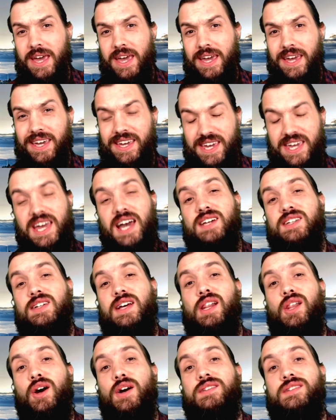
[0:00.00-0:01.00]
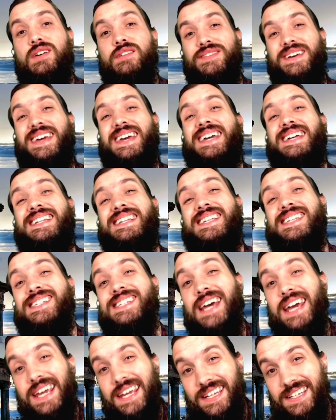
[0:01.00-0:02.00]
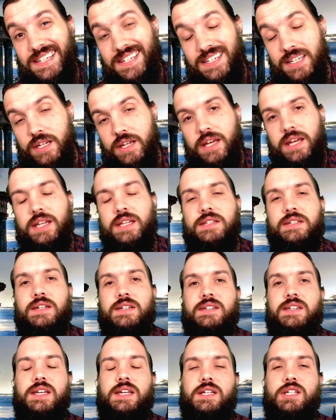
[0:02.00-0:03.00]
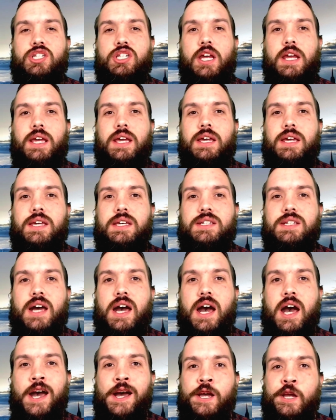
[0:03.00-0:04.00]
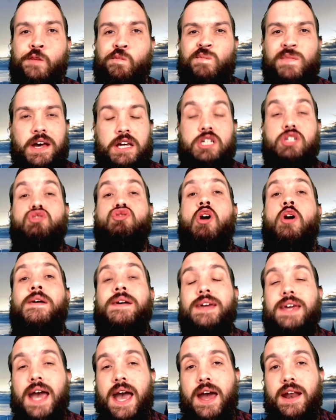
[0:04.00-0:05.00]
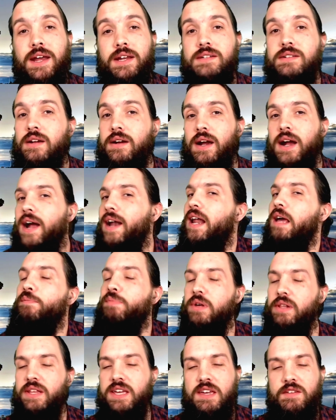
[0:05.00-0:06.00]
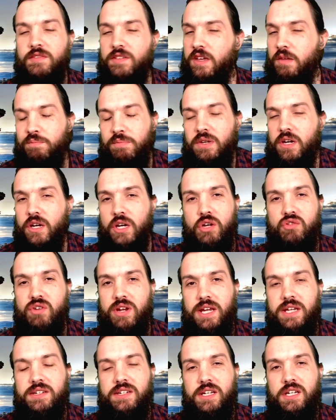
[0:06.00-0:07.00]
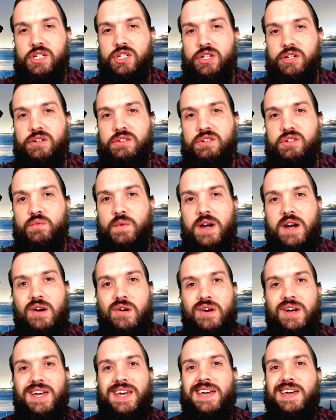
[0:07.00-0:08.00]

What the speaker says: He has a lot of insights into teaching. He's a strong character, and I believe he'd be a great teacher as well.